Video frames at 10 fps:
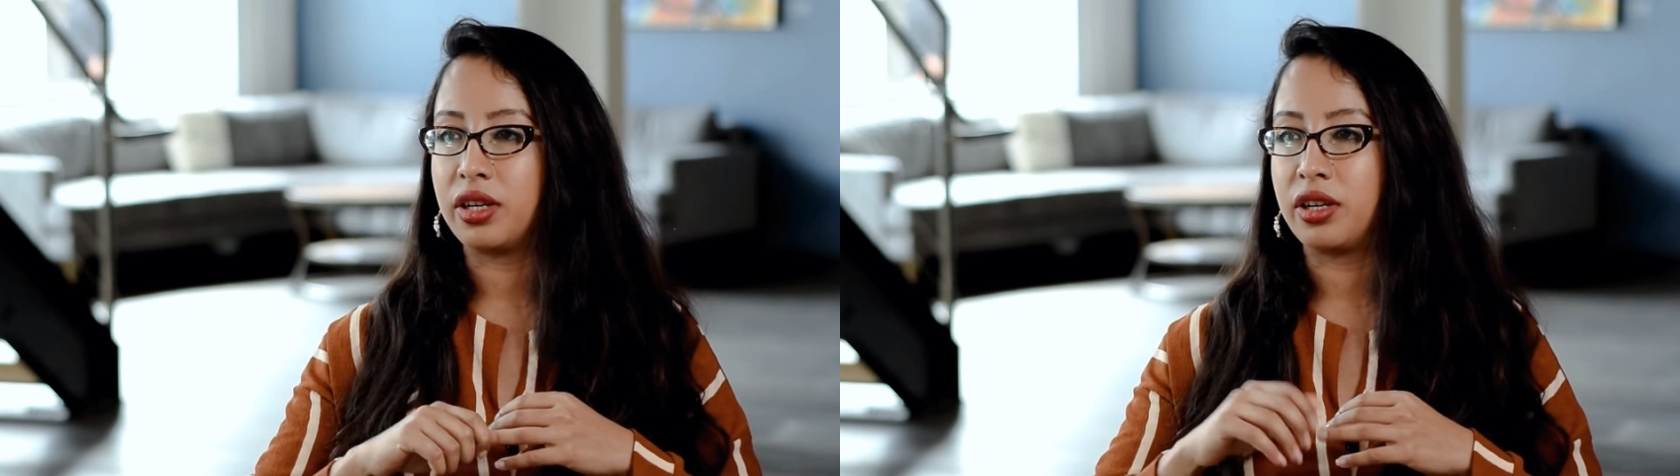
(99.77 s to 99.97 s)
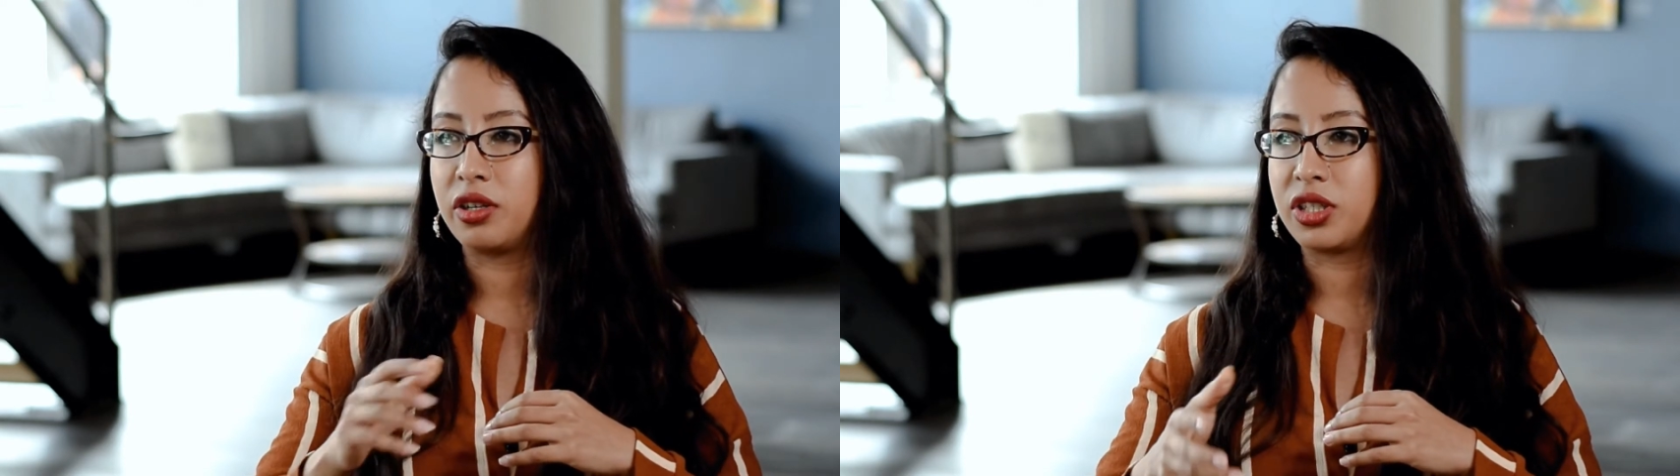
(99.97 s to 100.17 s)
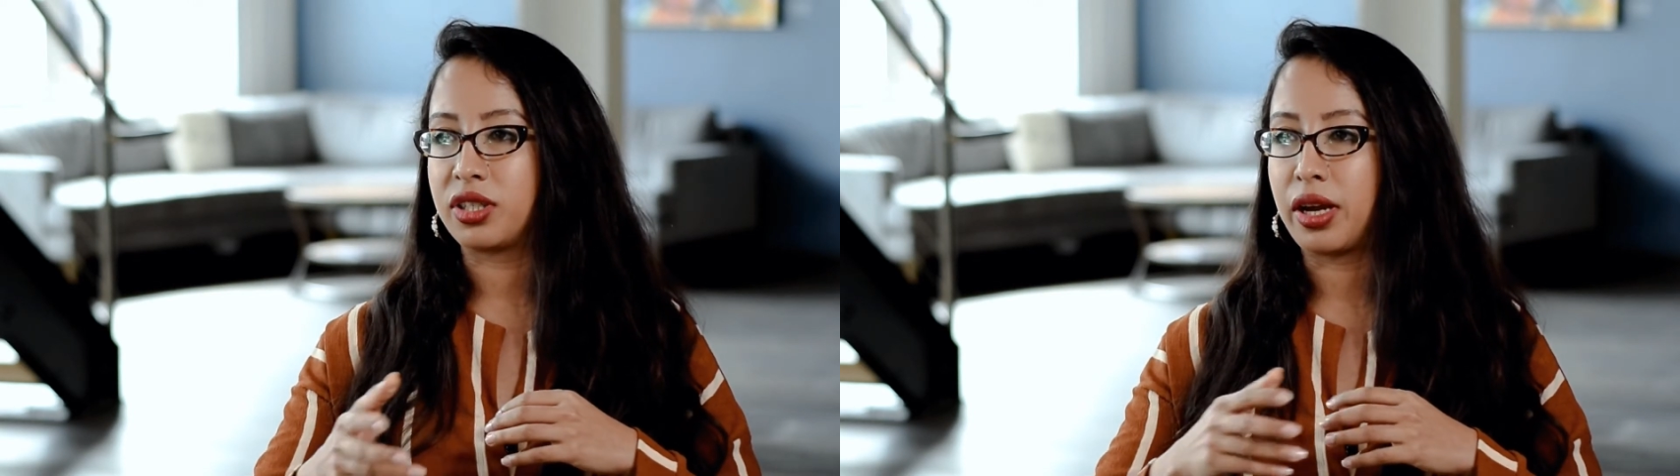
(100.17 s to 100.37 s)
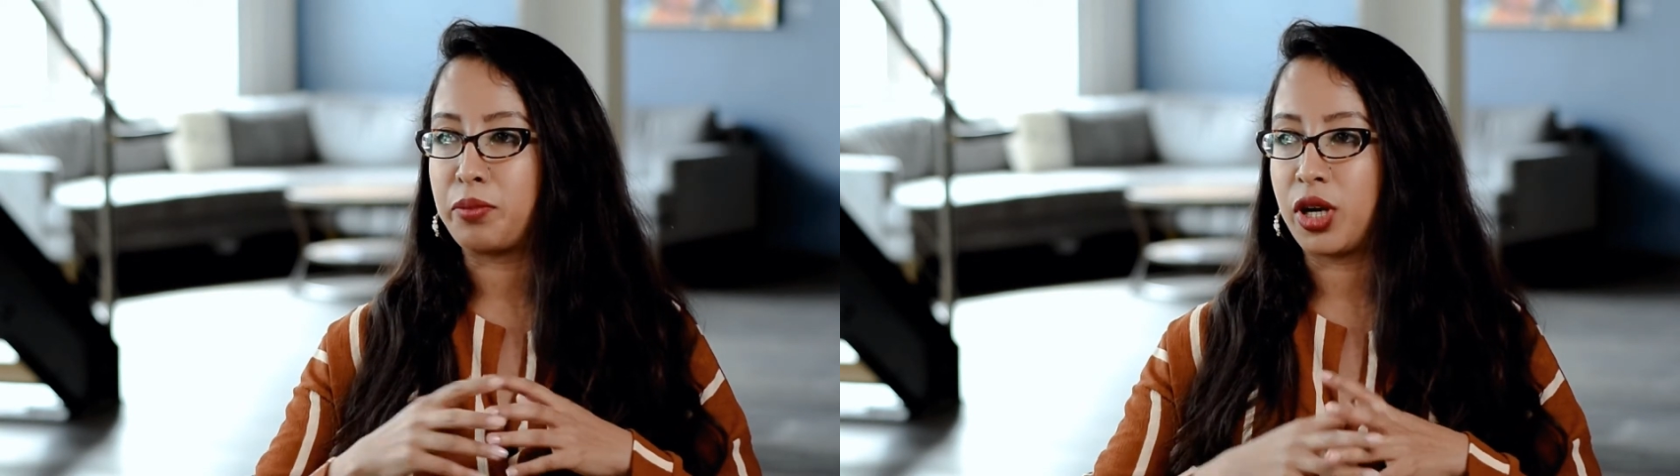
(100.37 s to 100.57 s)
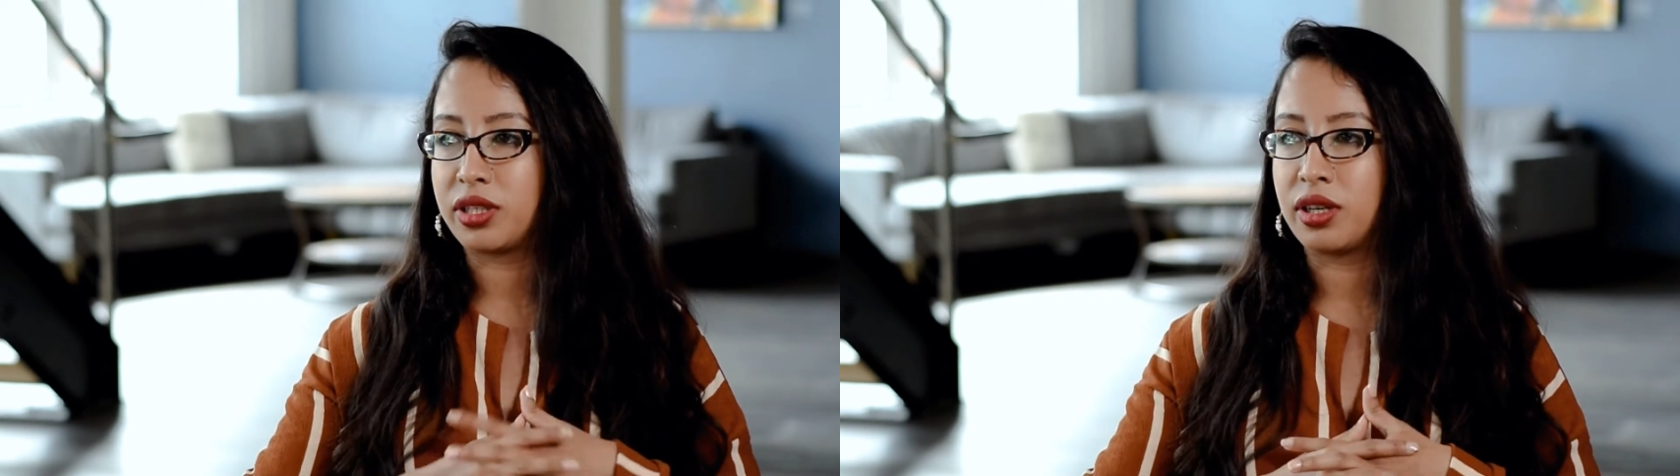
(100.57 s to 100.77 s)
in our design
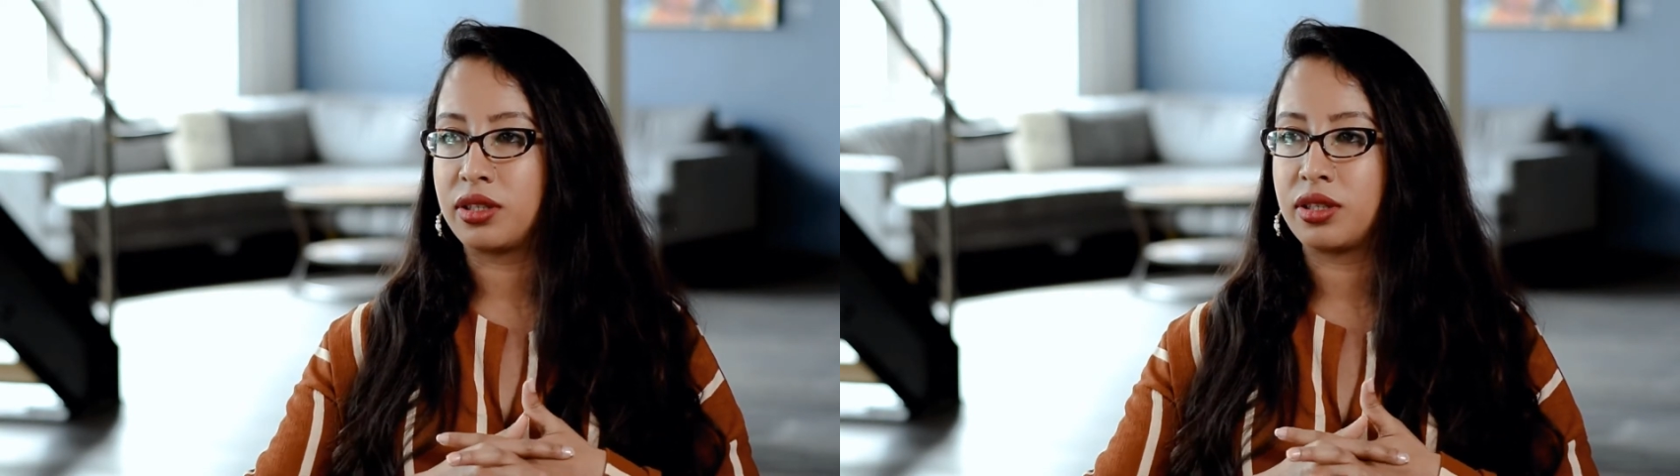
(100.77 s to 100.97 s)
process?